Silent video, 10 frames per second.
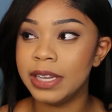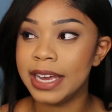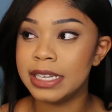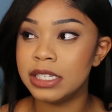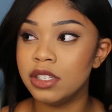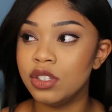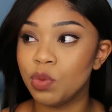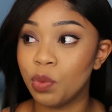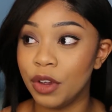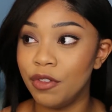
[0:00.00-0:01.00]
lens
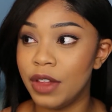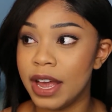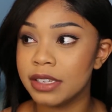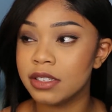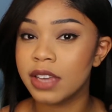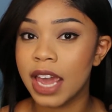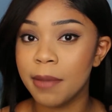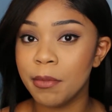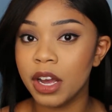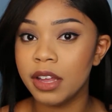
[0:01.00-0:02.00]
reflex
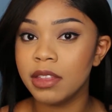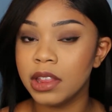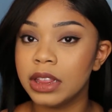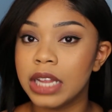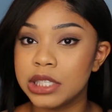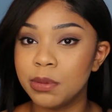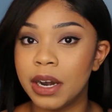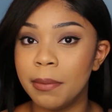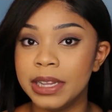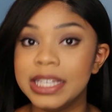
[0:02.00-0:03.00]
camera. That's
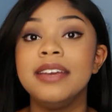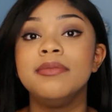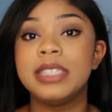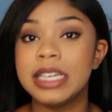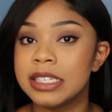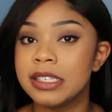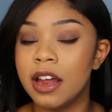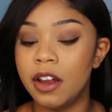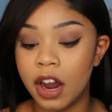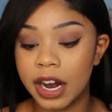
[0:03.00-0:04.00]
what I believe
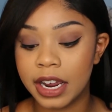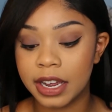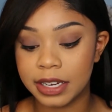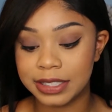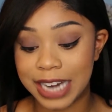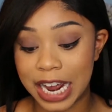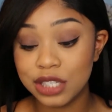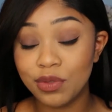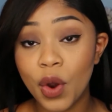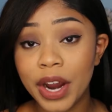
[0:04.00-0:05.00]
DSLR
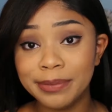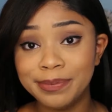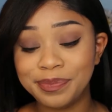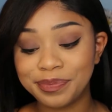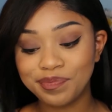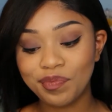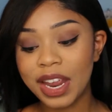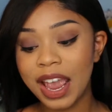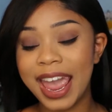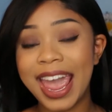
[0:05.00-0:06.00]
stands for.
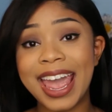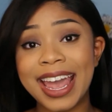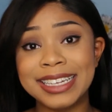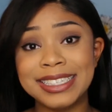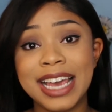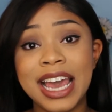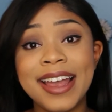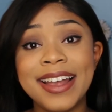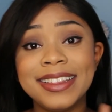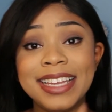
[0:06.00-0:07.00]
And
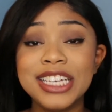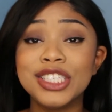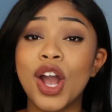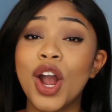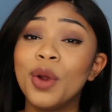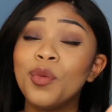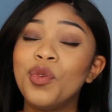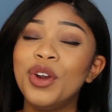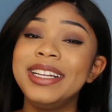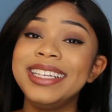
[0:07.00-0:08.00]
these are
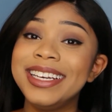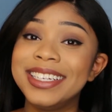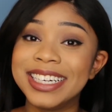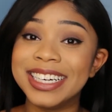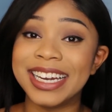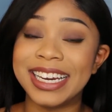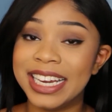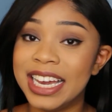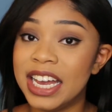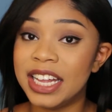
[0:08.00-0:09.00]
really good.
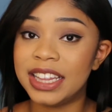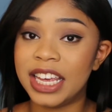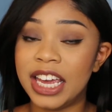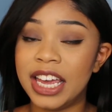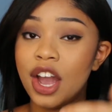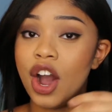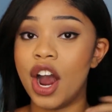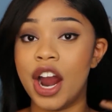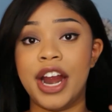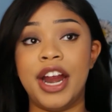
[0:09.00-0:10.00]
They
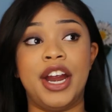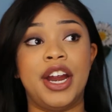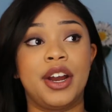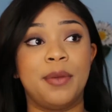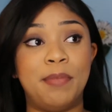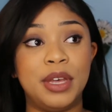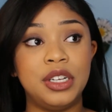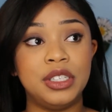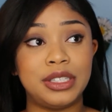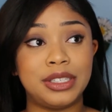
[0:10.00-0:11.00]
are
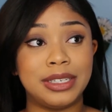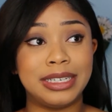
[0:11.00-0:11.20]
built